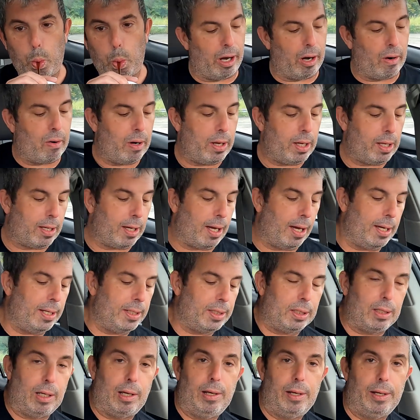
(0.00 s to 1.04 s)
All right,
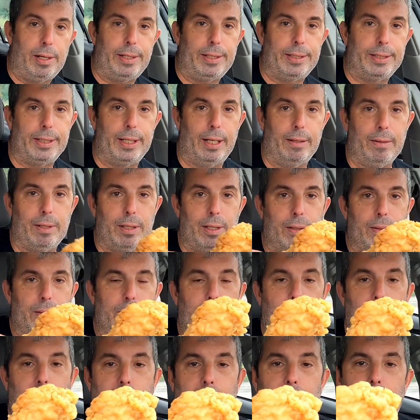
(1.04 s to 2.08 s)
guys. I'm gonna
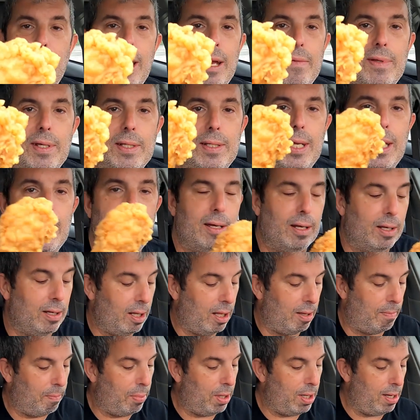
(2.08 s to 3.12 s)
I'm gonna have to take
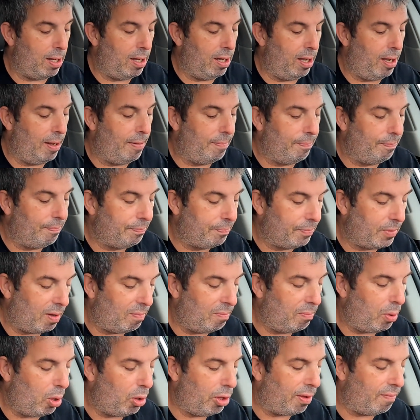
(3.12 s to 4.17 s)
another bite here,
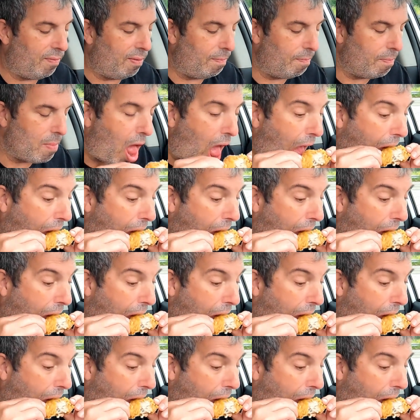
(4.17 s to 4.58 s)
both of them.